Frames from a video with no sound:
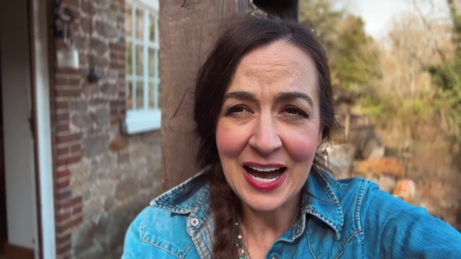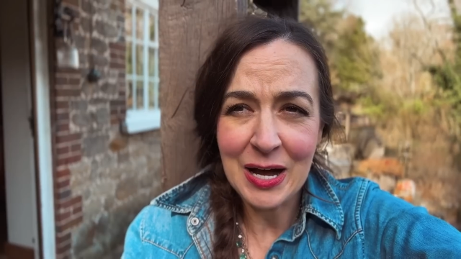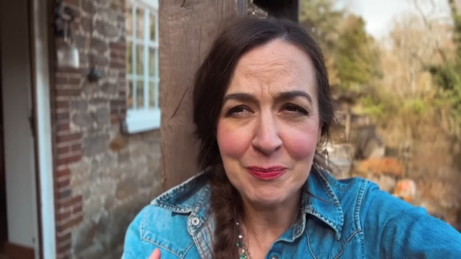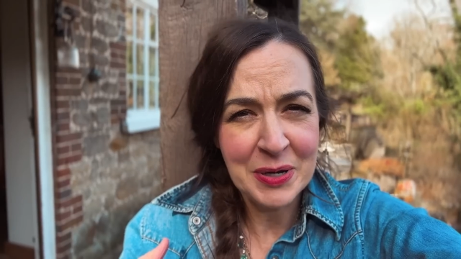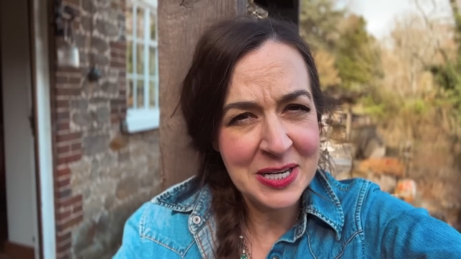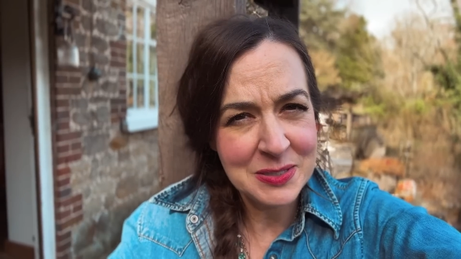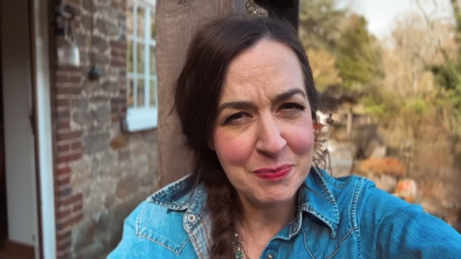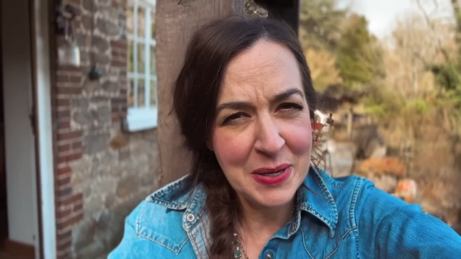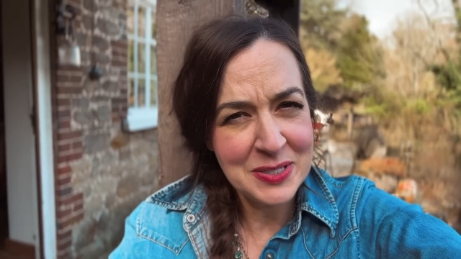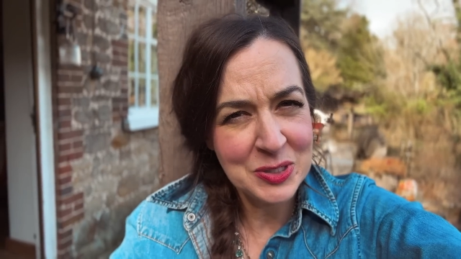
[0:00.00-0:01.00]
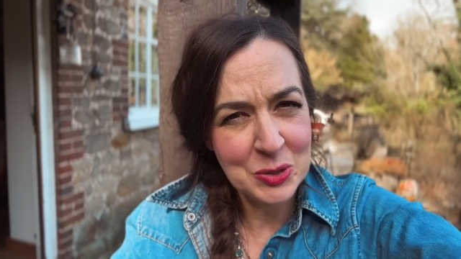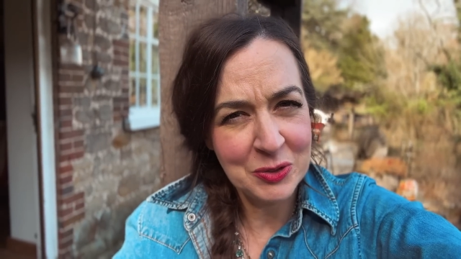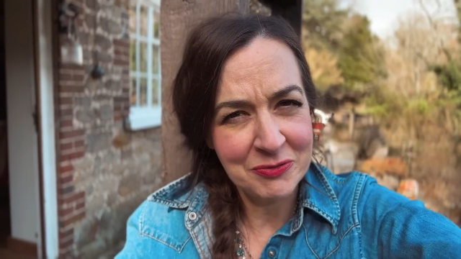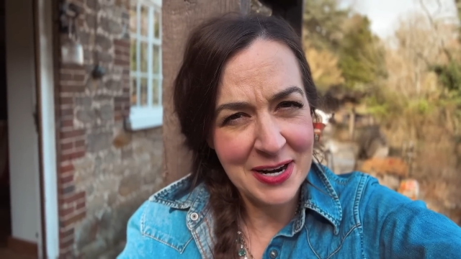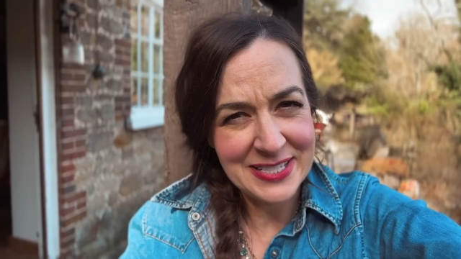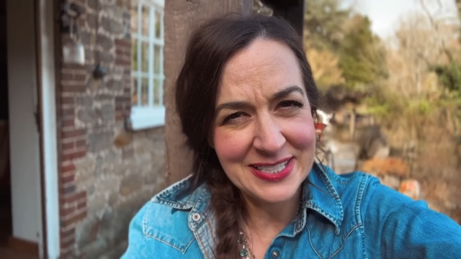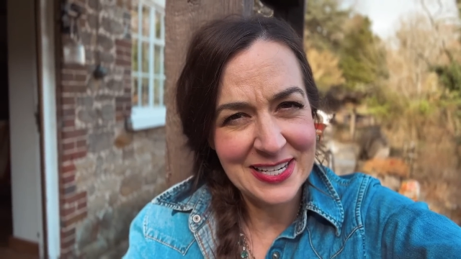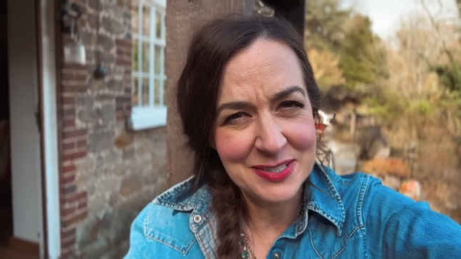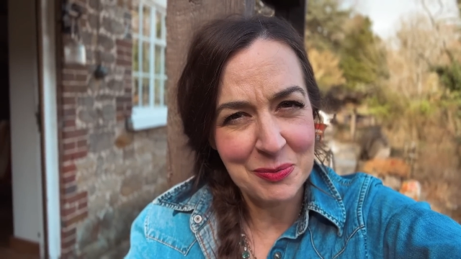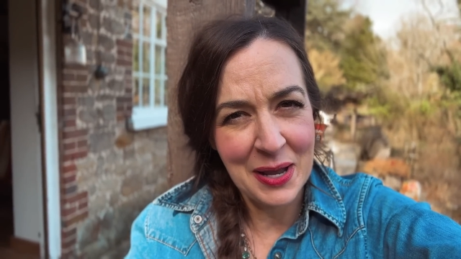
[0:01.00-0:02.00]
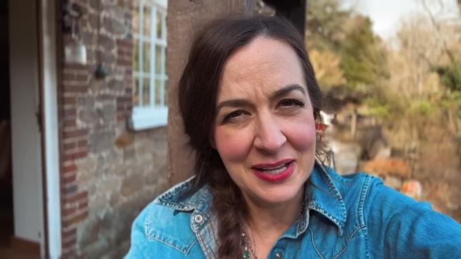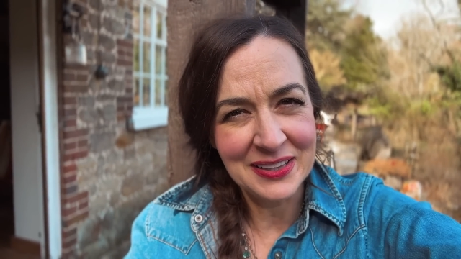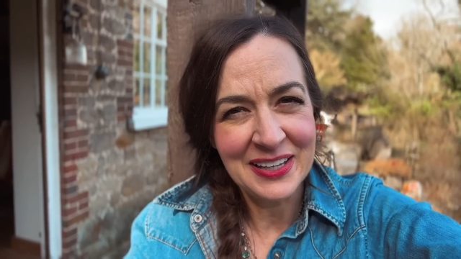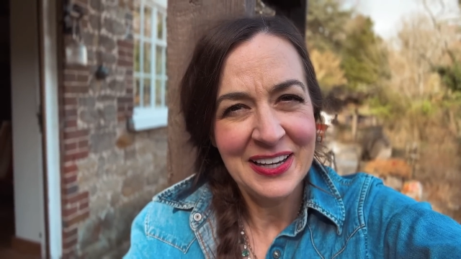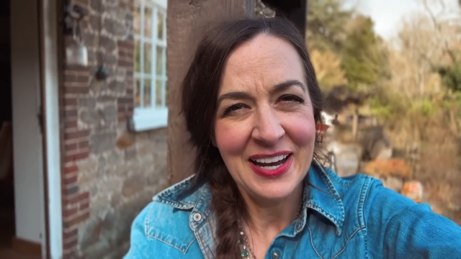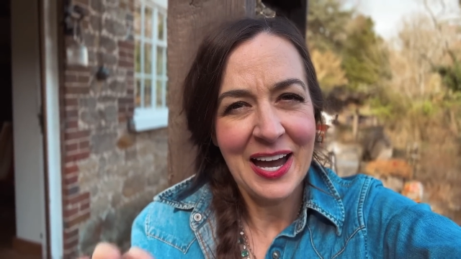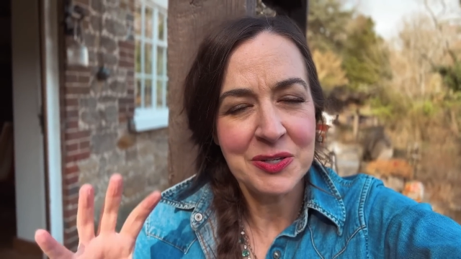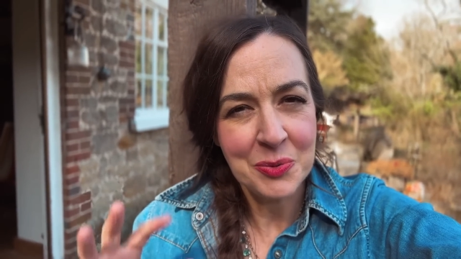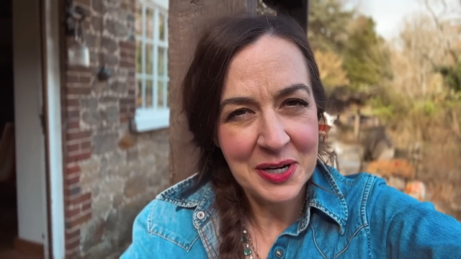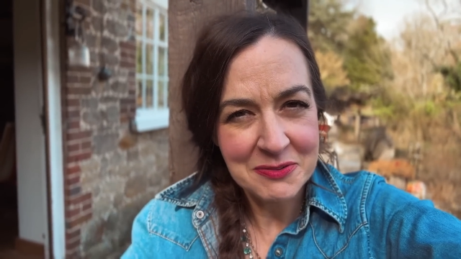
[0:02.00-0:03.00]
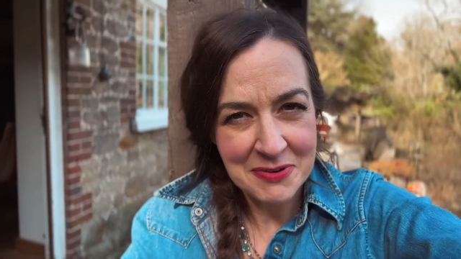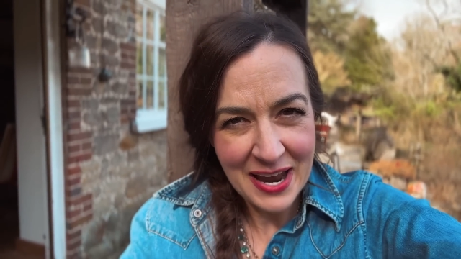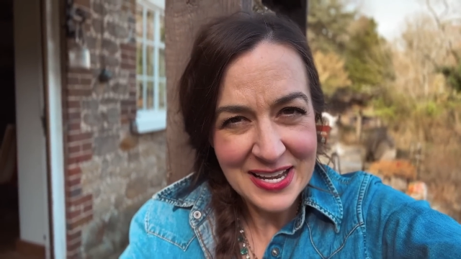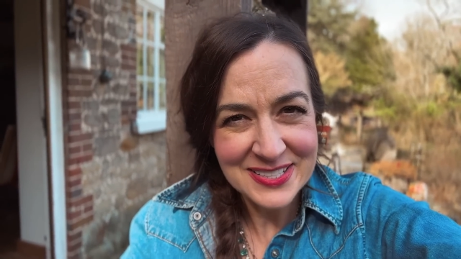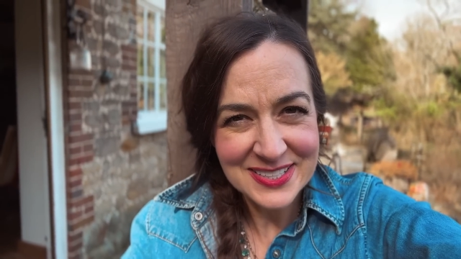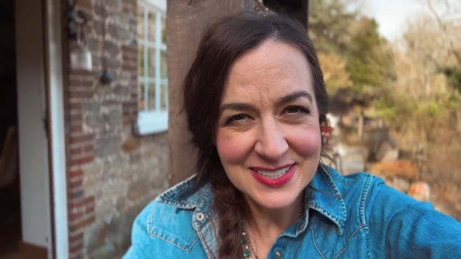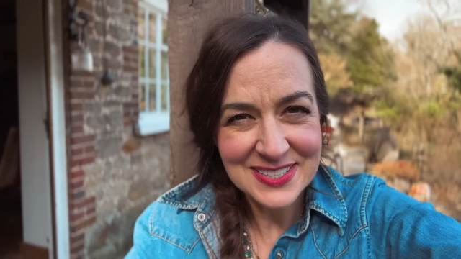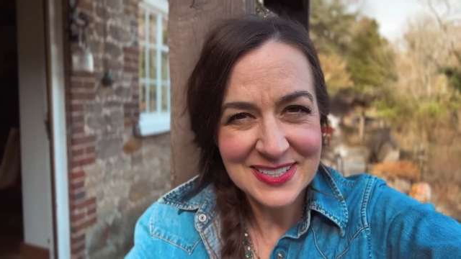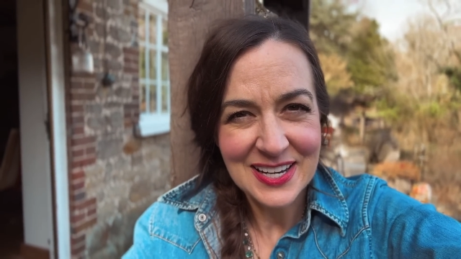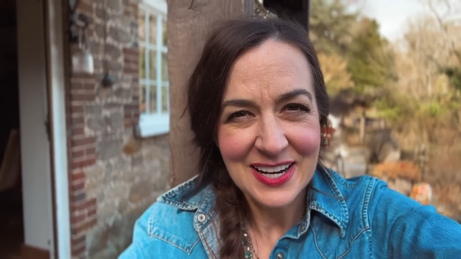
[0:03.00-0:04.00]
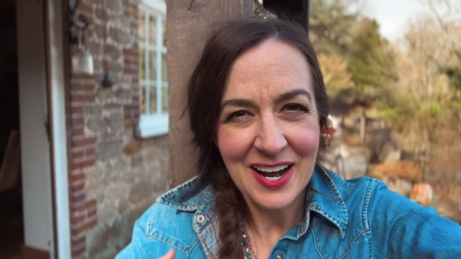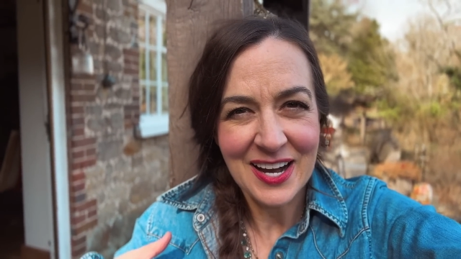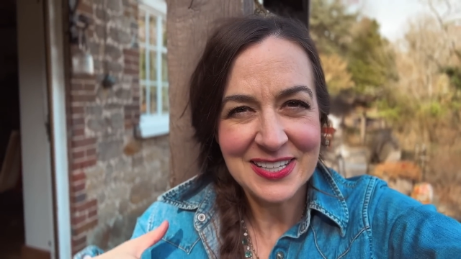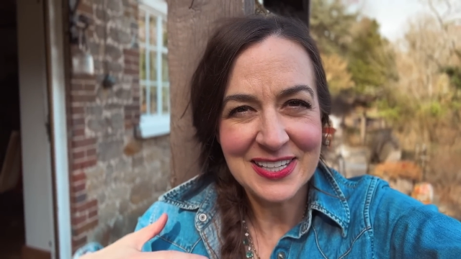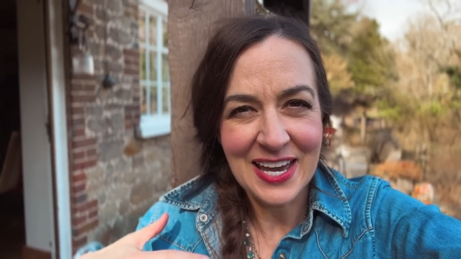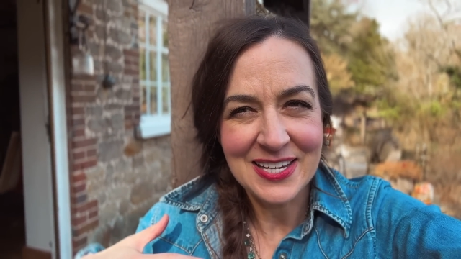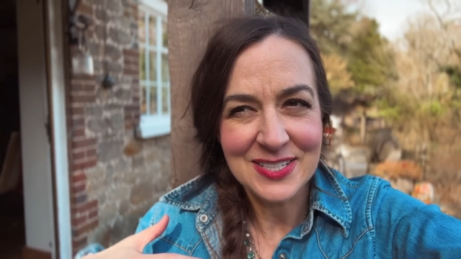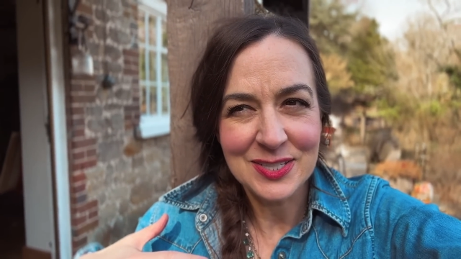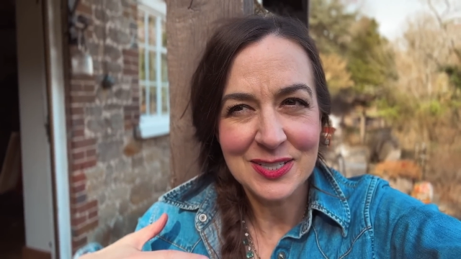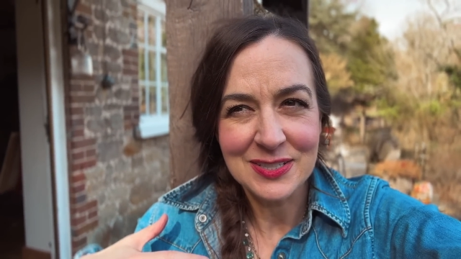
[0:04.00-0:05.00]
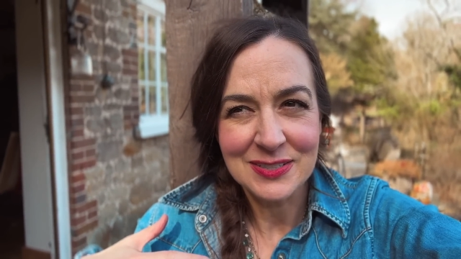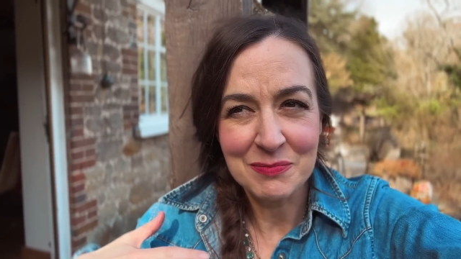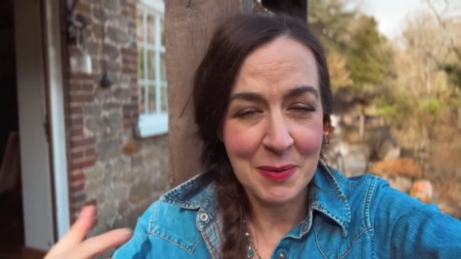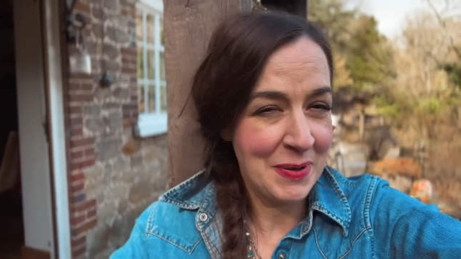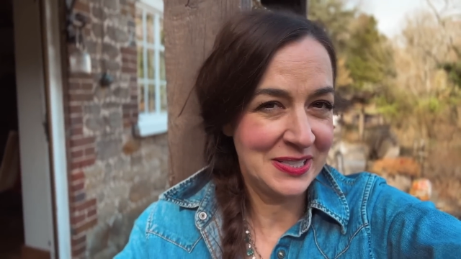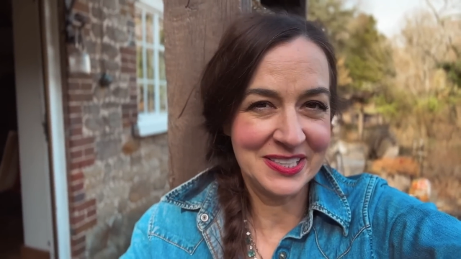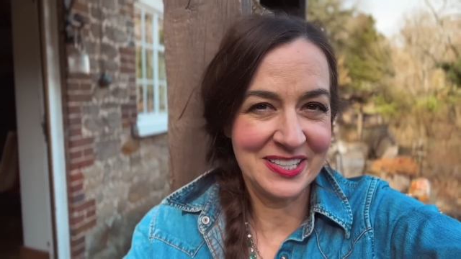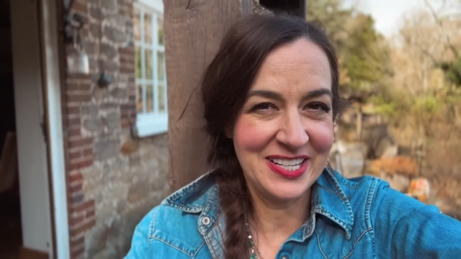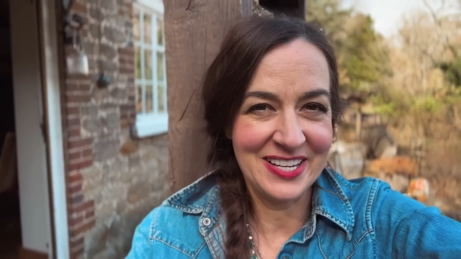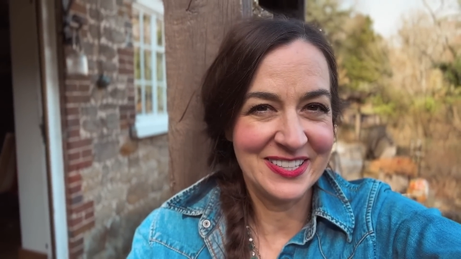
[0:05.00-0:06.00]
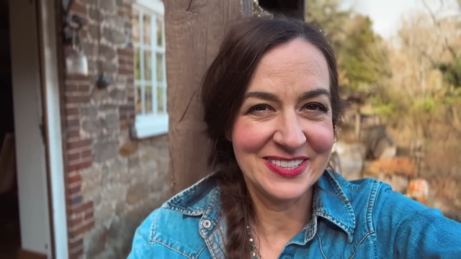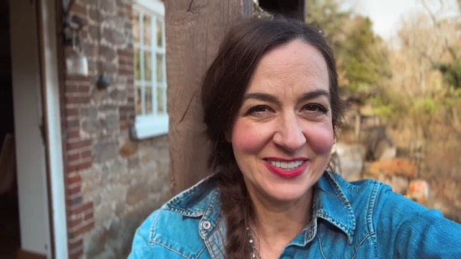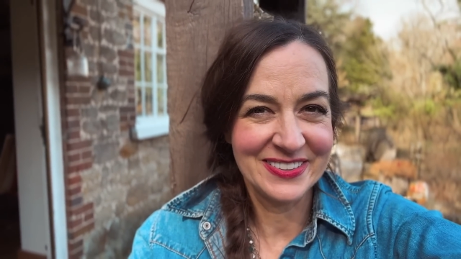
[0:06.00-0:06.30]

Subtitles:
but it's been sort of resting as well. And when it rests, I get my best ideas.